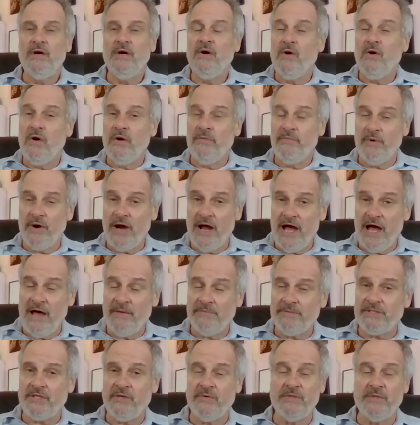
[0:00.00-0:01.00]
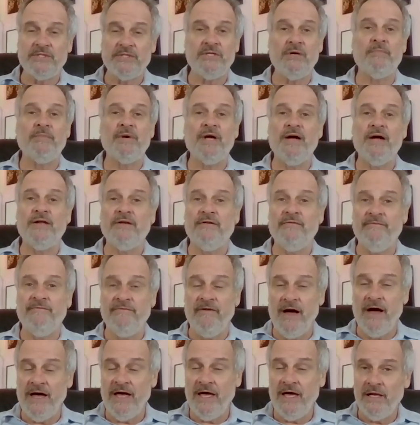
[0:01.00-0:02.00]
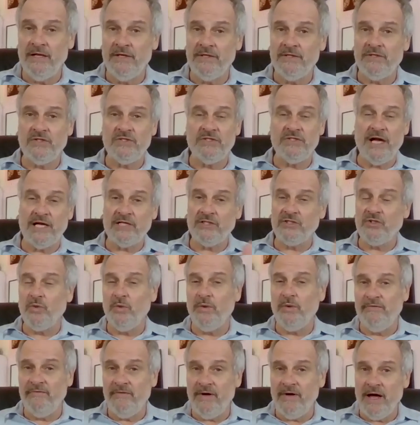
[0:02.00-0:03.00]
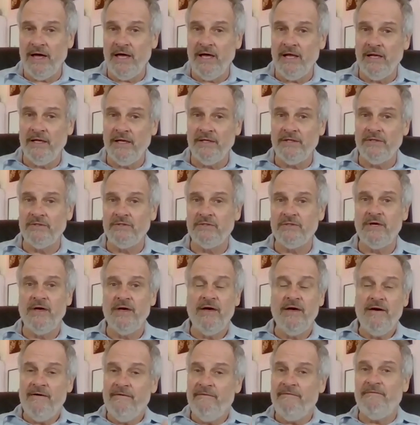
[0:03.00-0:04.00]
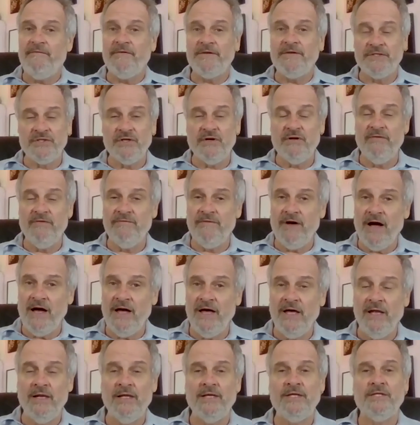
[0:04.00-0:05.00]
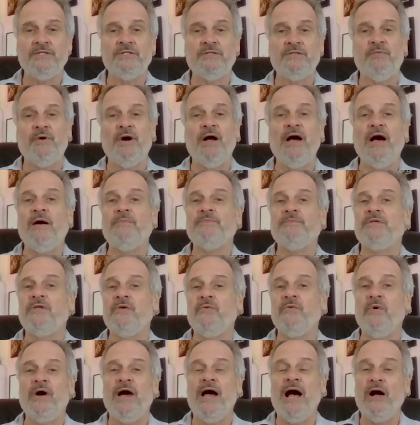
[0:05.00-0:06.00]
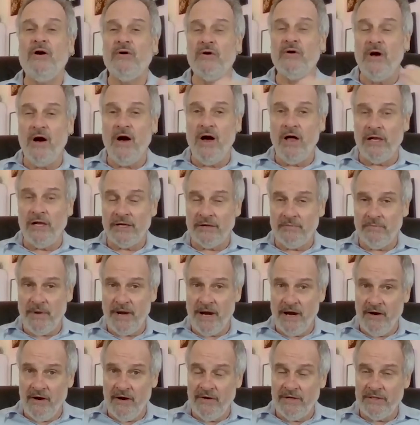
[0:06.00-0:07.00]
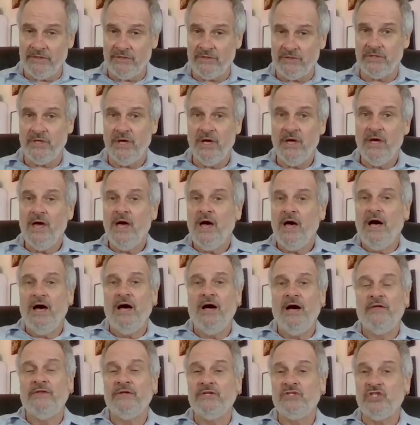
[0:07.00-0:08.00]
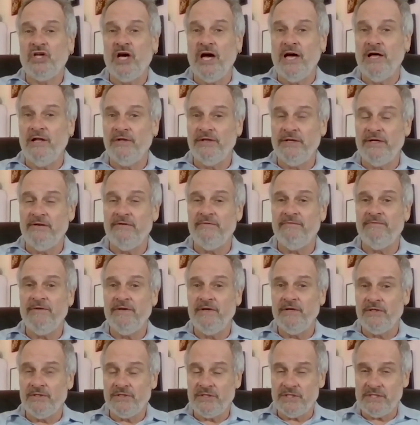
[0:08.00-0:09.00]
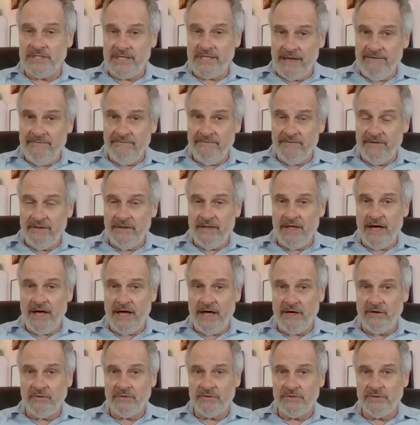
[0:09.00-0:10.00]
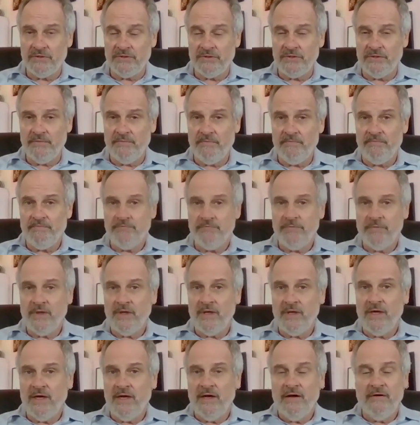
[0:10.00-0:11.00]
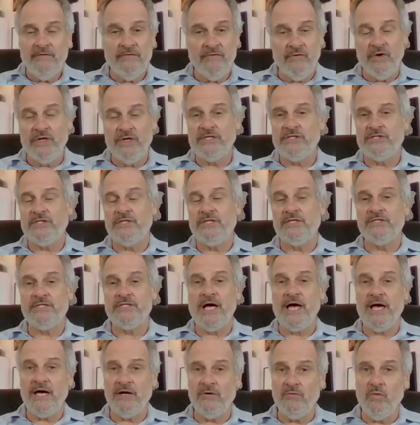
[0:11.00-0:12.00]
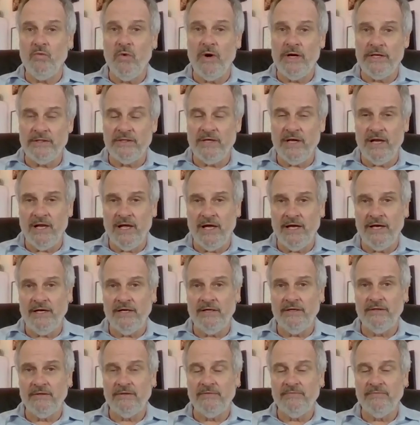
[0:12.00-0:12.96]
Or perhaps there was some kind of violence, sexual violence, physical violence. Perhaps there were alcoholic parents. Uh, the child didn't feel safe in the house. For instance, I had one client.